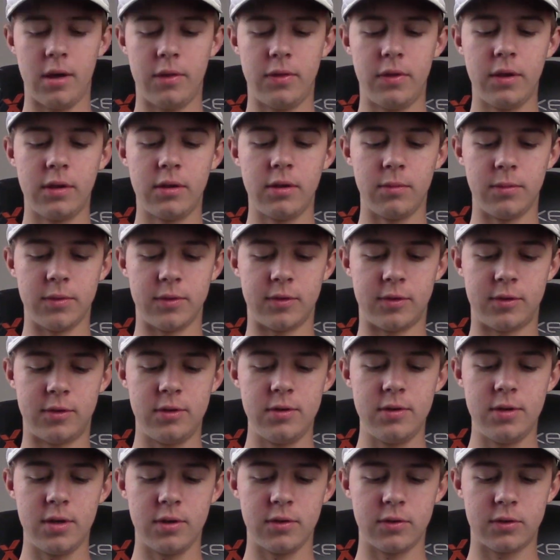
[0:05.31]
I think it was
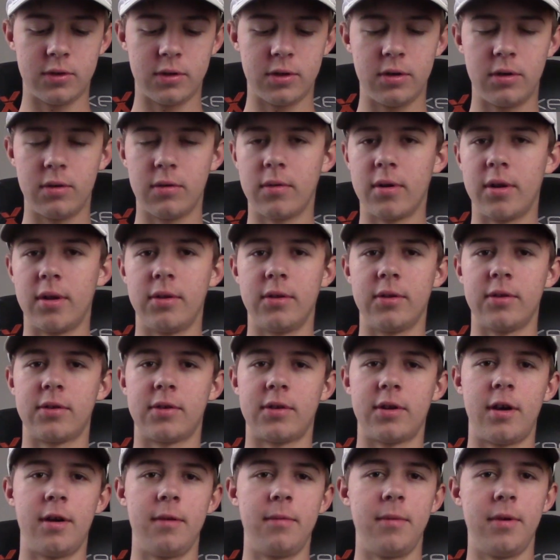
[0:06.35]
2 years ago around this
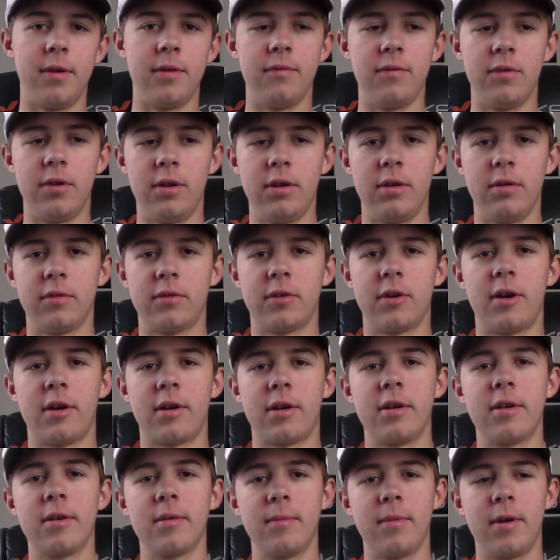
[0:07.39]
time I made a video
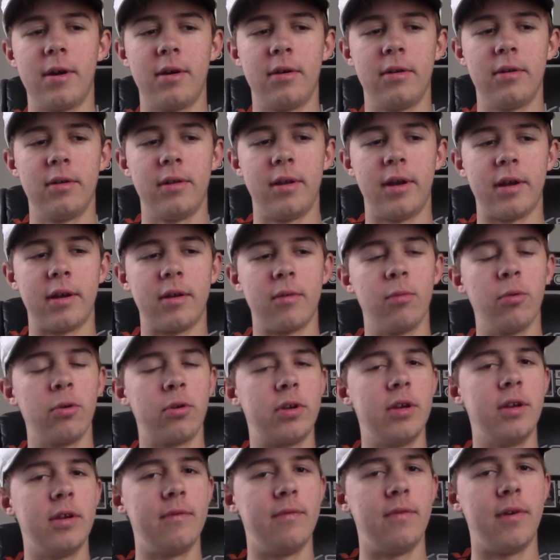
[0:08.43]
talking about like
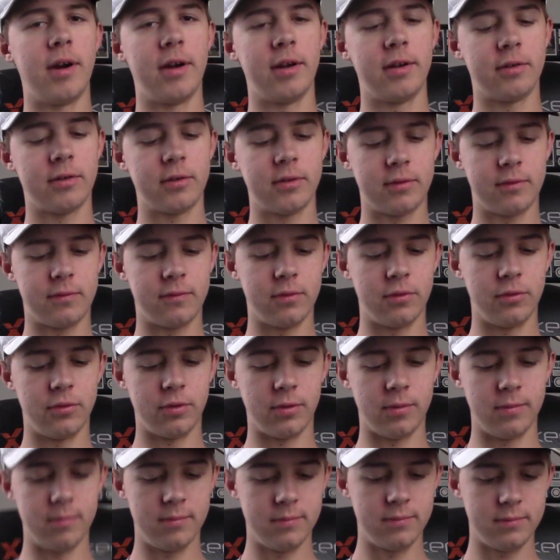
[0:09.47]
rookie advice for
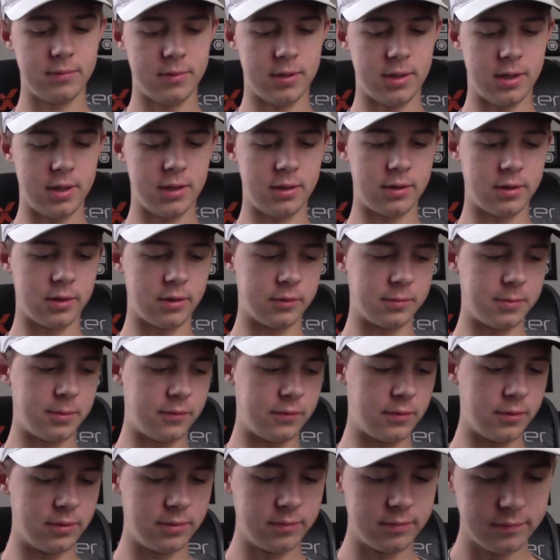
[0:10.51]
drumming. And there goes my
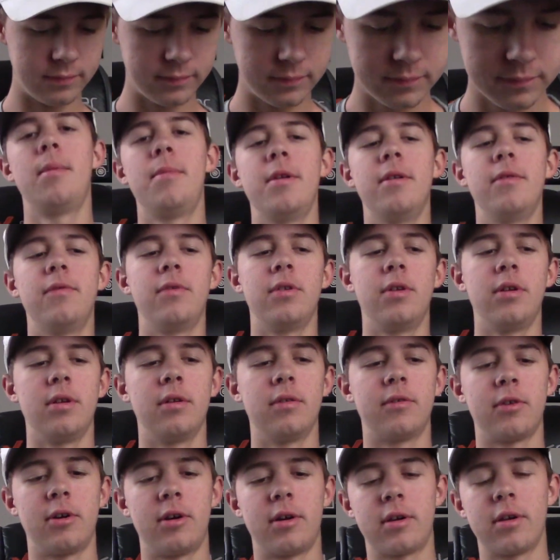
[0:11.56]
phone. I made a
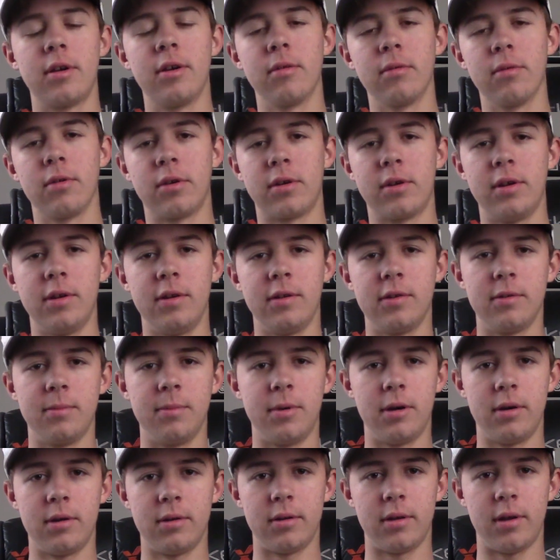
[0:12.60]
video talking to rookies
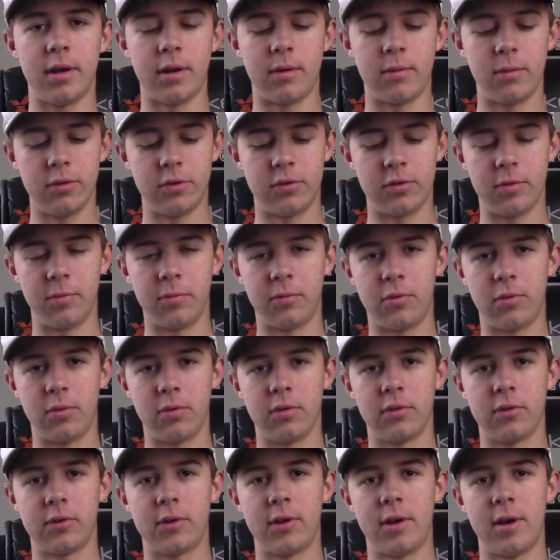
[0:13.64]
about like what drum
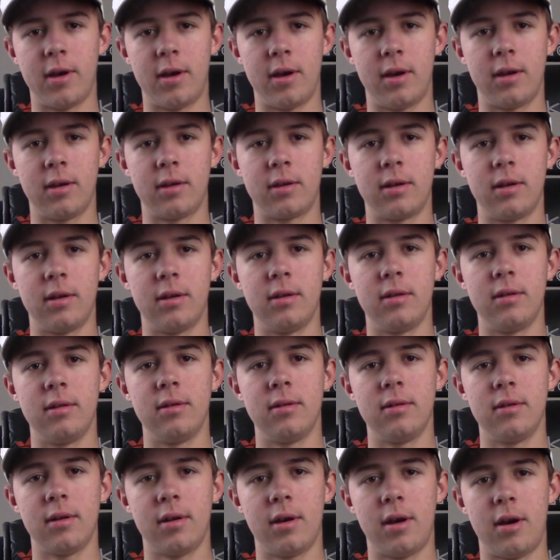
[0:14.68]
corps is like
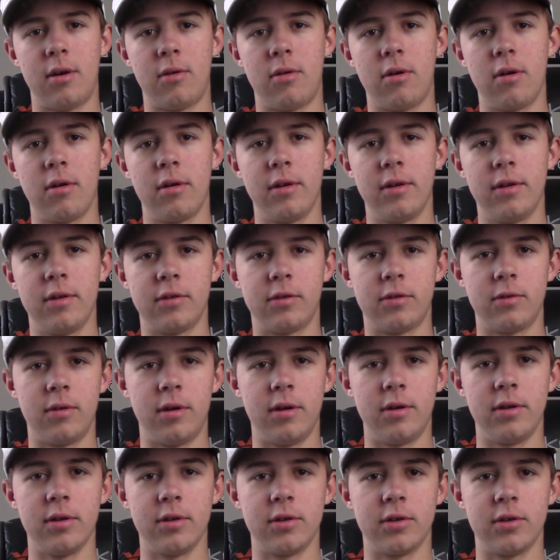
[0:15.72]
and how hard it is to
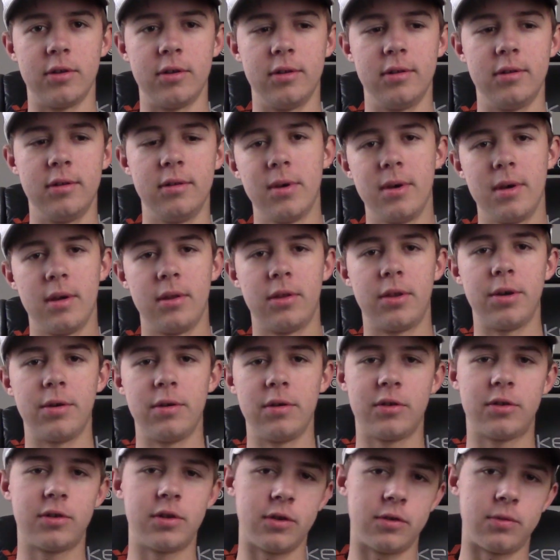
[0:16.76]
audition.
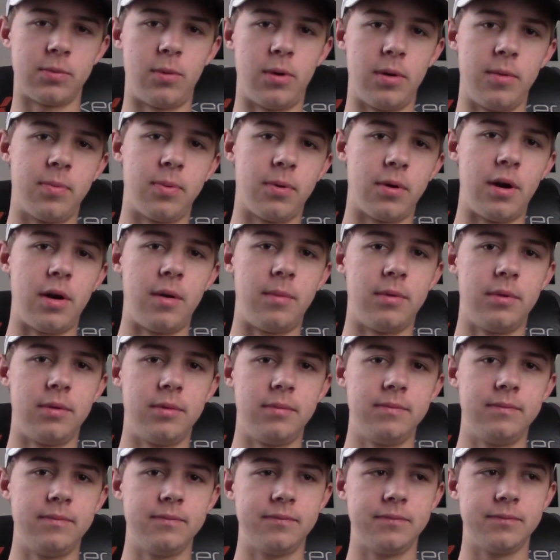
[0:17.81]
There was just one
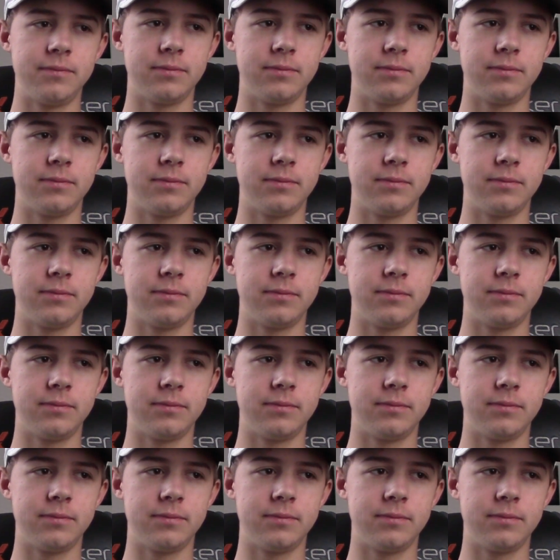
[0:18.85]
problem.